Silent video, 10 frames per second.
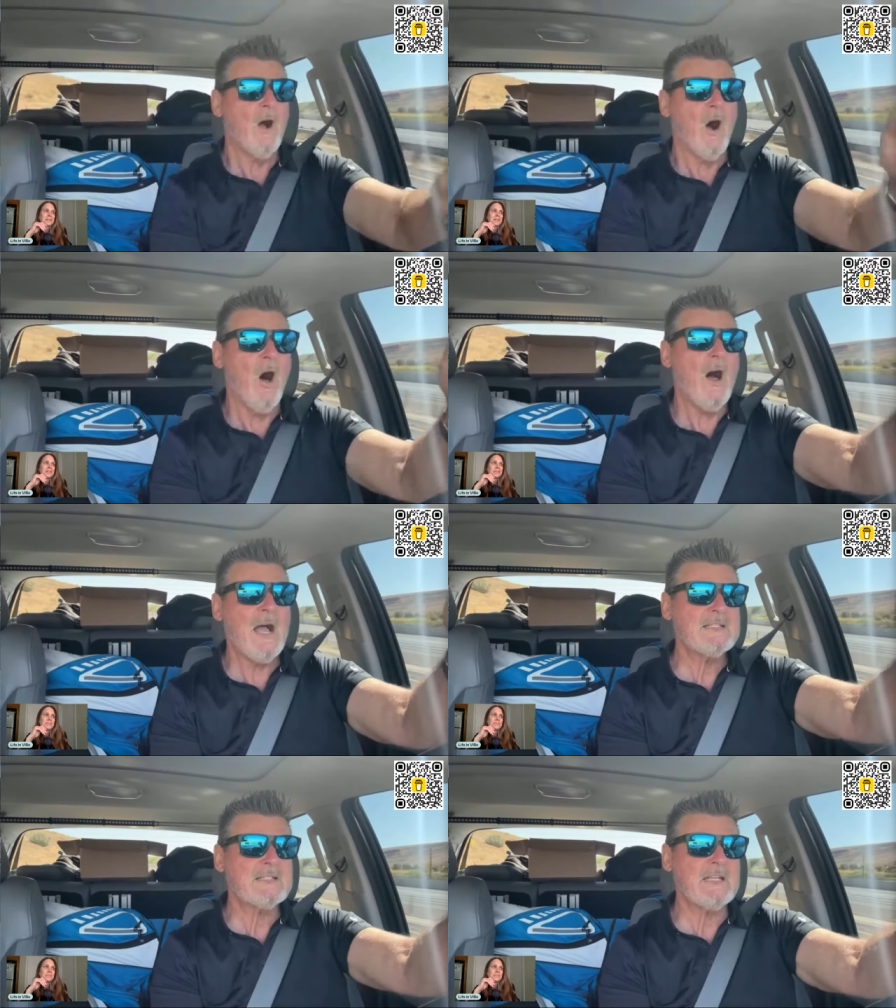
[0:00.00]
All I
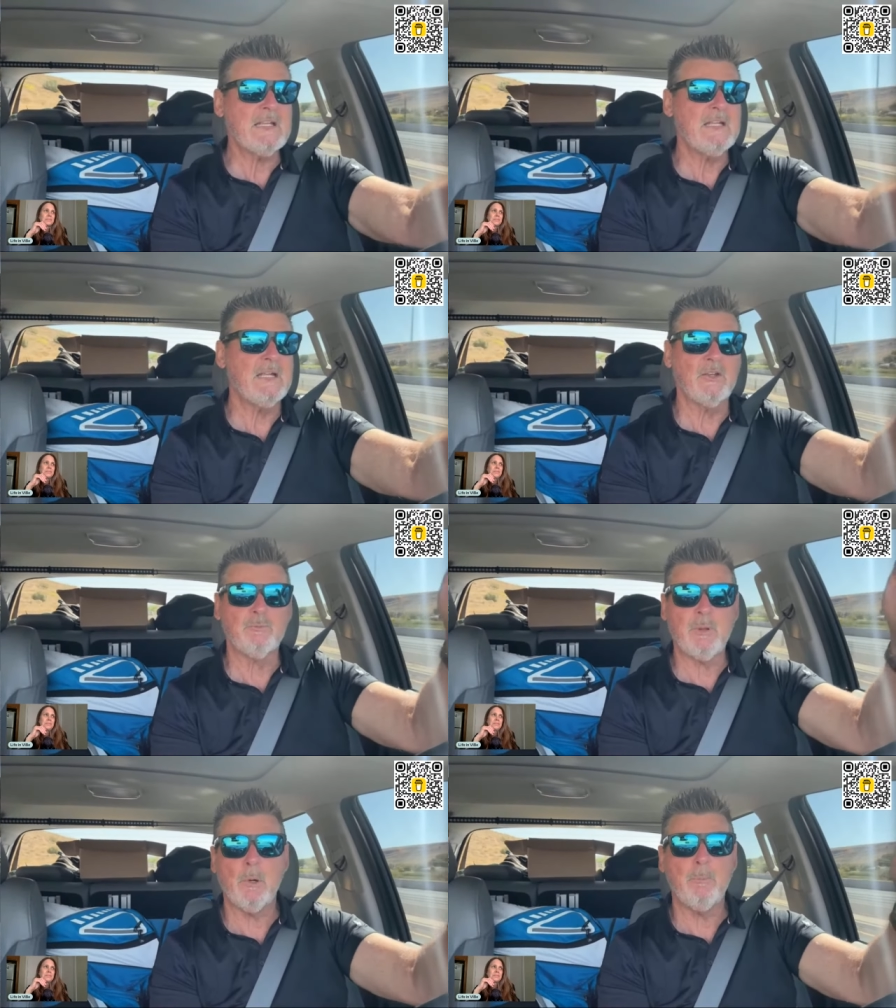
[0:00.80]
see is
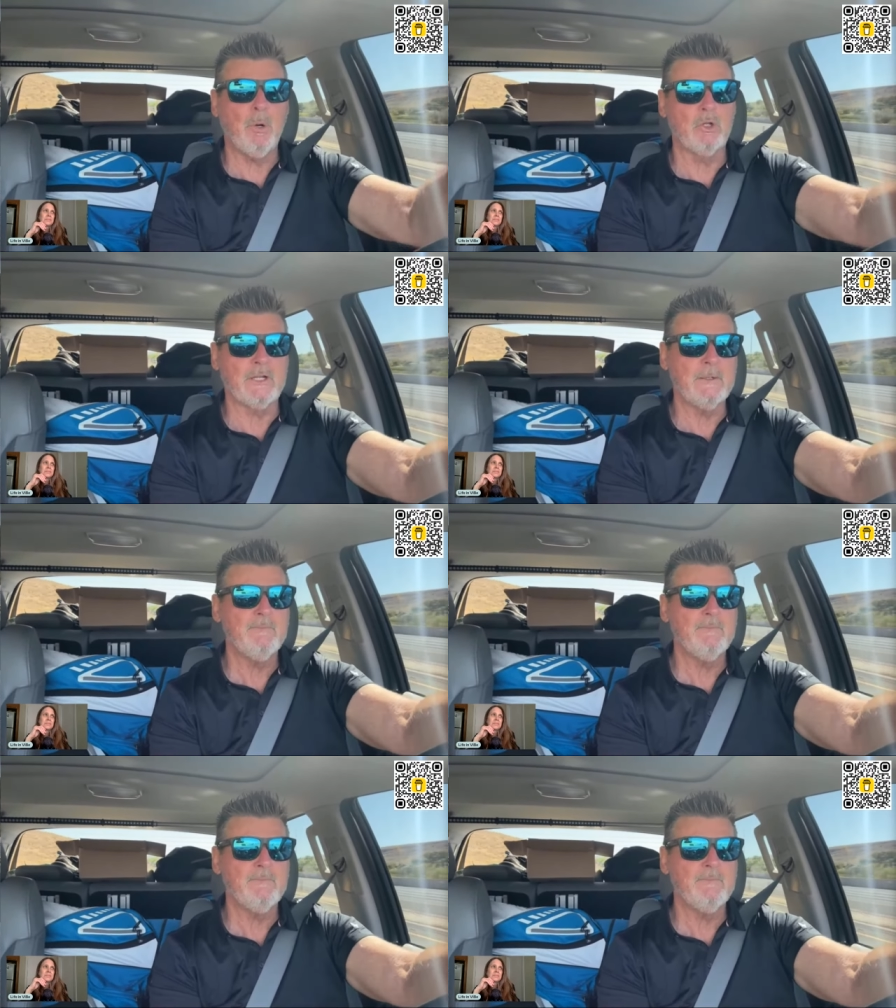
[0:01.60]
people pulling